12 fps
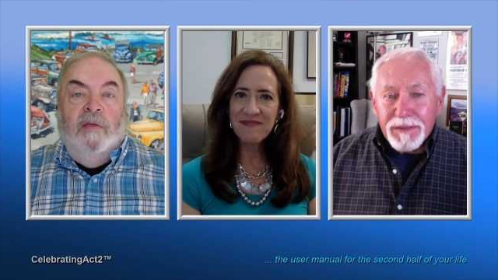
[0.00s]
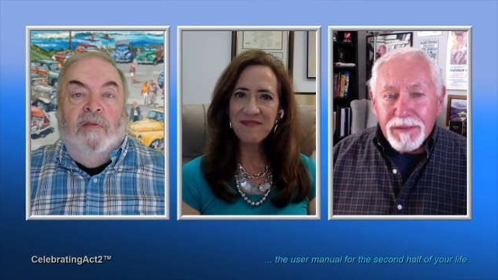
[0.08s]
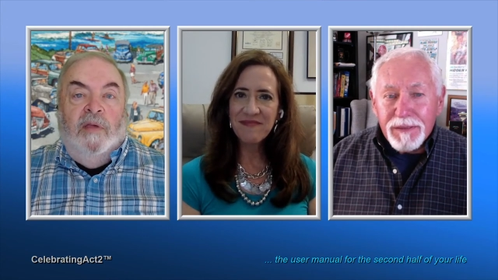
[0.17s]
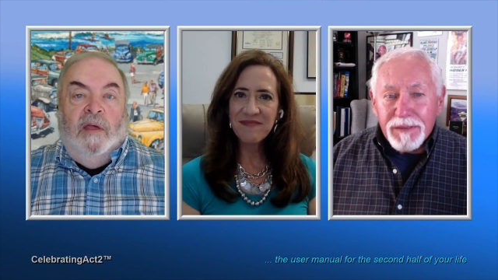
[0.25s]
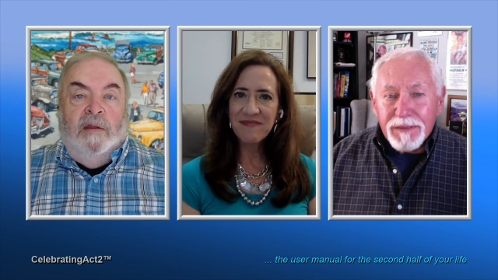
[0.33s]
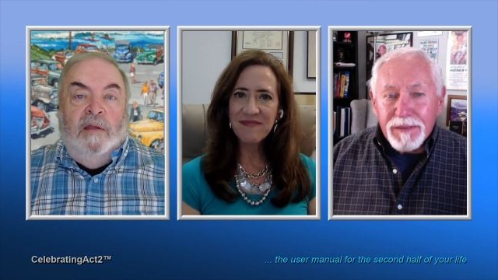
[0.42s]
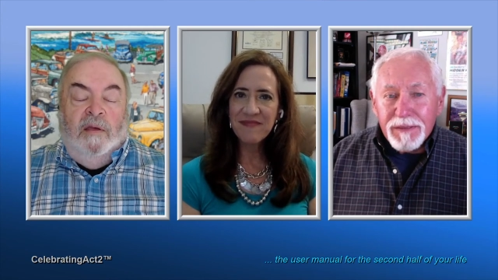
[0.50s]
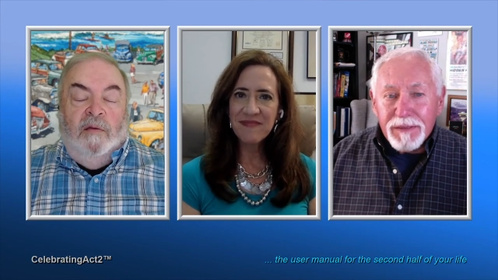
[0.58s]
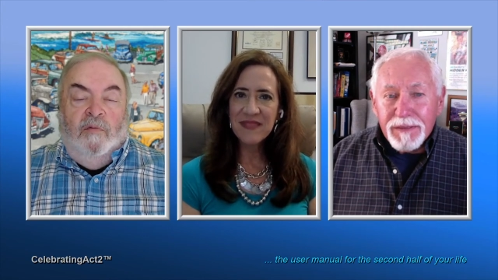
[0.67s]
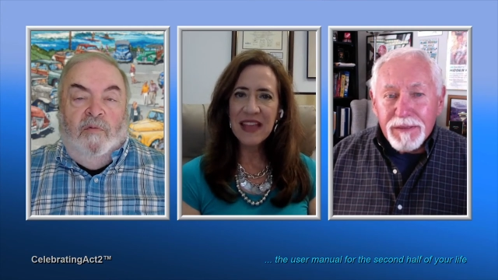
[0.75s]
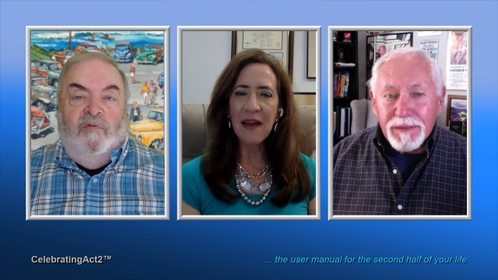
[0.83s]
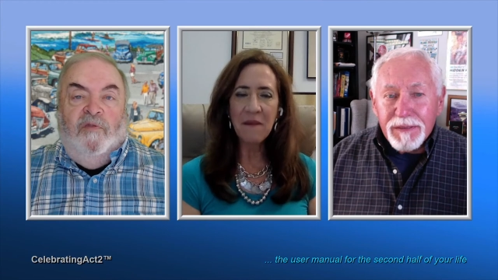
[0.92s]
Speaker 1: than
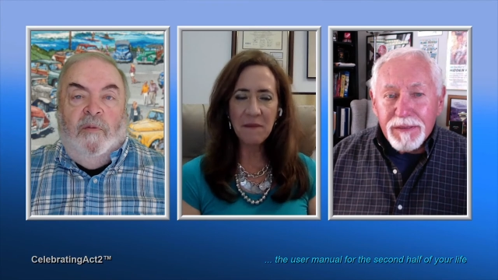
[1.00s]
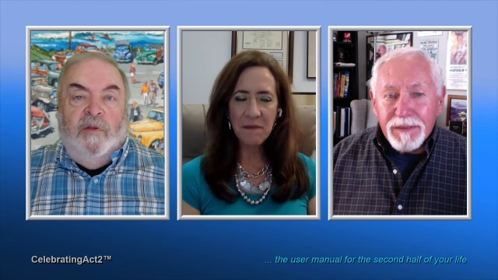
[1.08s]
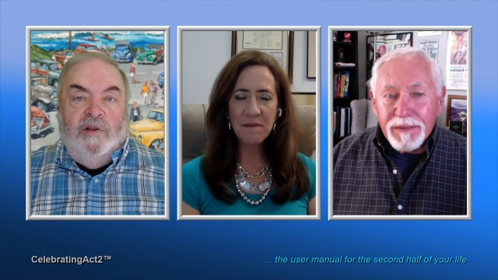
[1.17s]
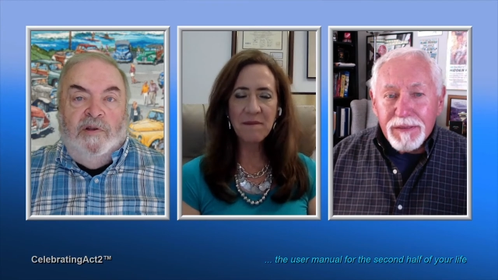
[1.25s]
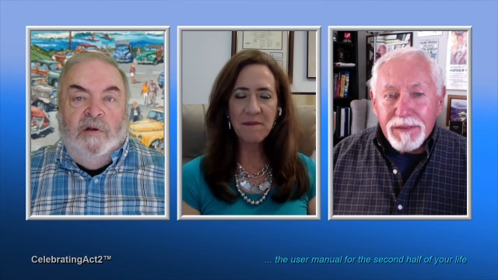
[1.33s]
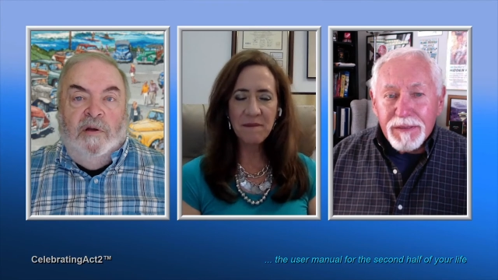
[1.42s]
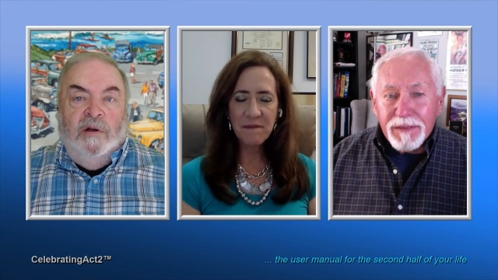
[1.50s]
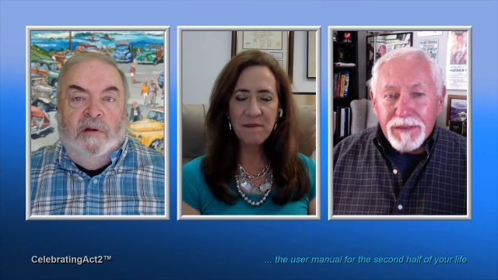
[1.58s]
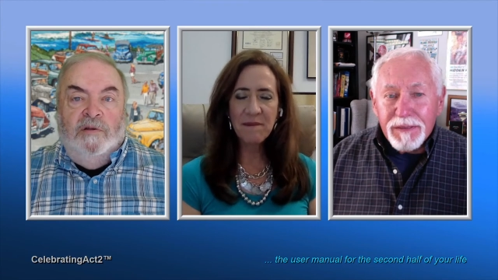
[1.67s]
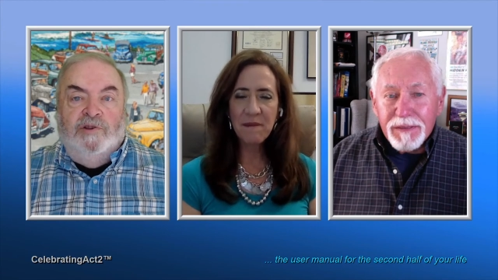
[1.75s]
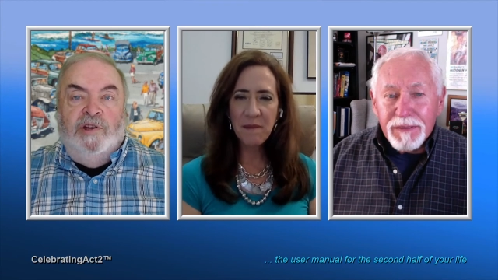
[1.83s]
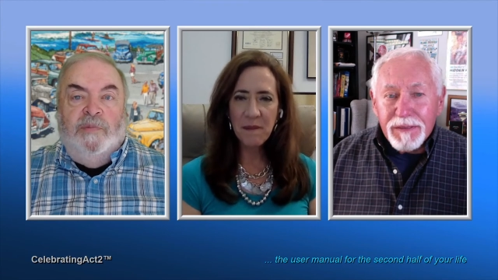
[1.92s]
uh, from their uh,
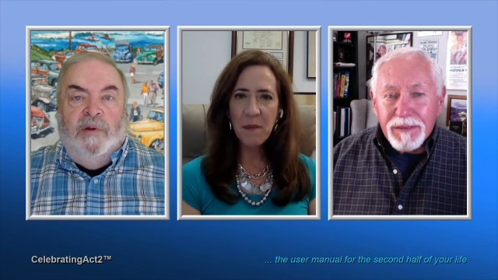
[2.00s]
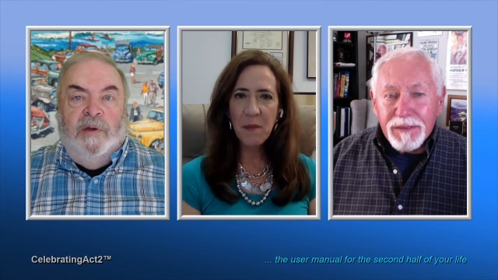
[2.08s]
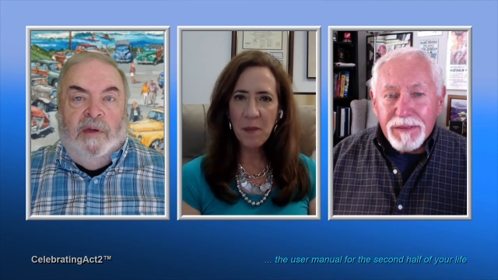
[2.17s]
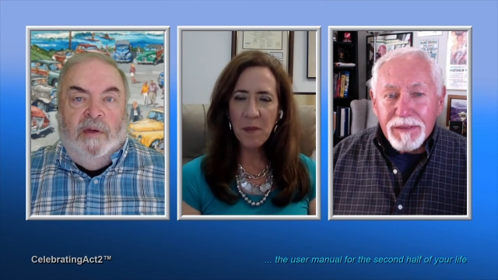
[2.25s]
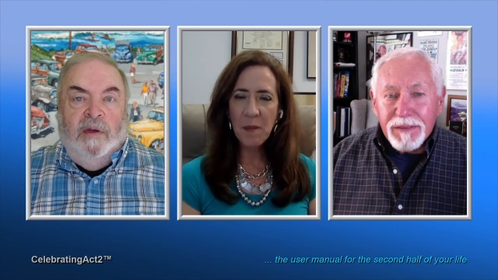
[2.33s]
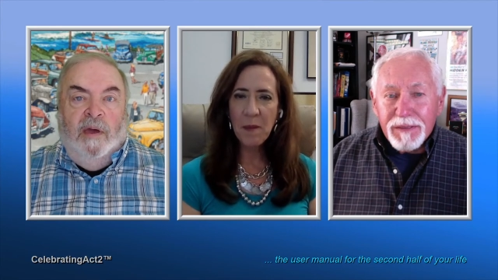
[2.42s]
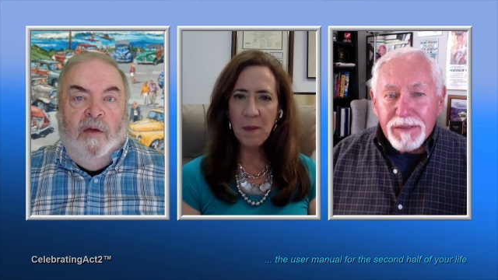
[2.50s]
GP,